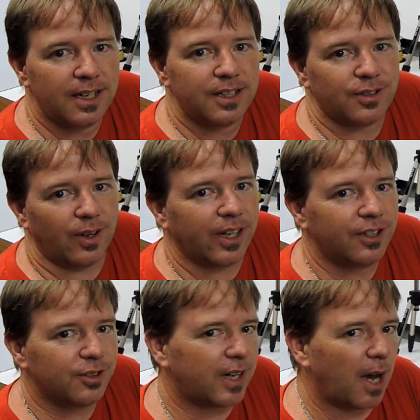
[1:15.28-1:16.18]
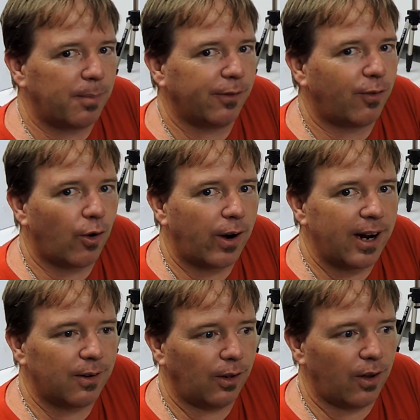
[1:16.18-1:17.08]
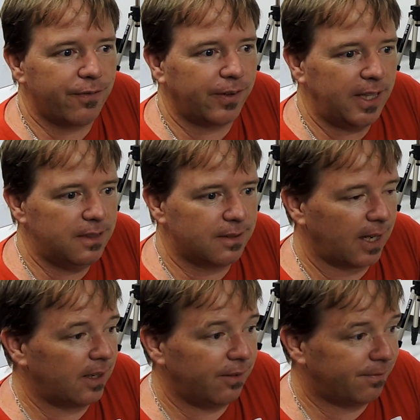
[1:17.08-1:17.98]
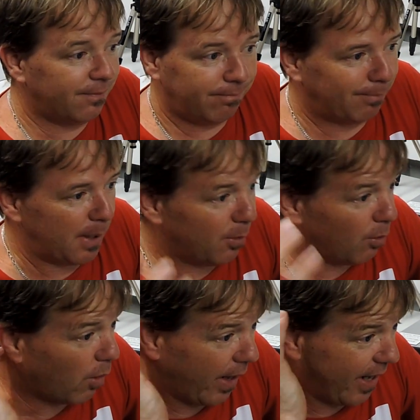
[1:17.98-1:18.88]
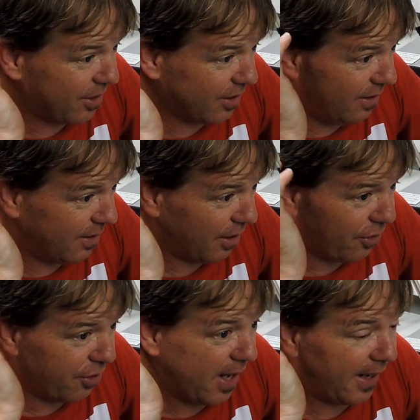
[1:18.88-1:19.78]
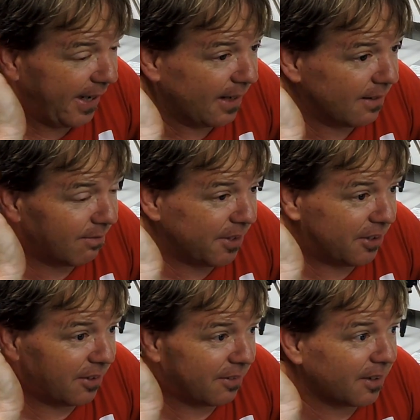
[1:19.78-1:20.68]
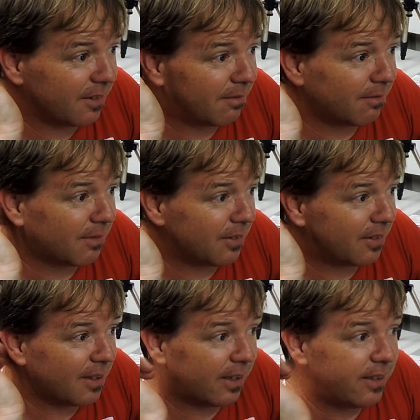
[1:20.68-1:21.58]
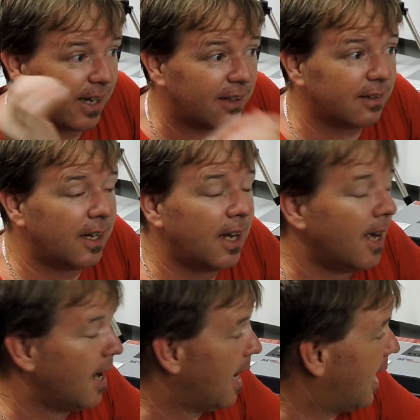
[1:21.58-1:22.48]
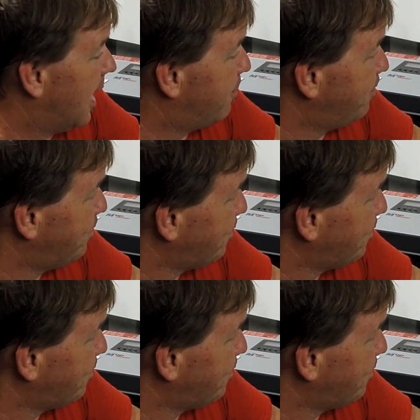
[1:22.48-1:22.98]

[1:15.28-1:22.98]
So I can do a couple of four hour live feeds again if people want to actually sit through that again, which I sincerely doubt. Um,